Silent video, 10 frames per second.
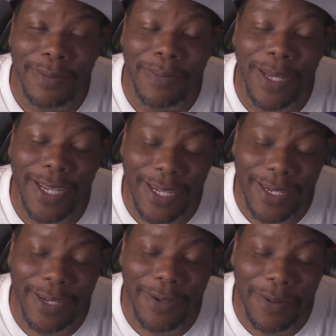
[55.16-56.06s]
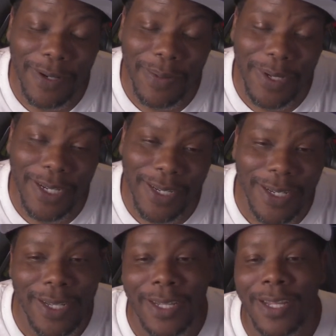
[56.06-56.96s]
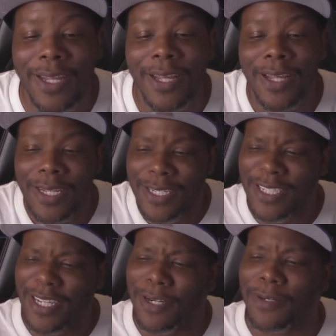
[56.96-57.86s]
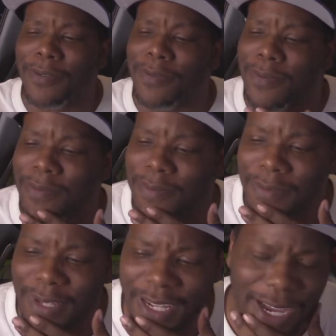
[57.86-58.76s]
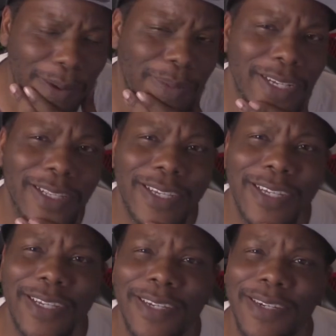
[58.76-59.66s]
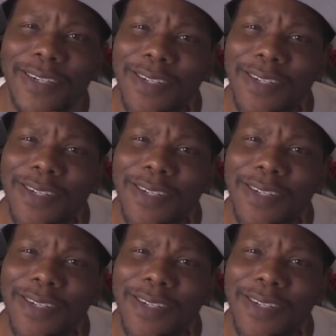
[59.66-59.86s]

Paid quarterback. So, that got me to thinking.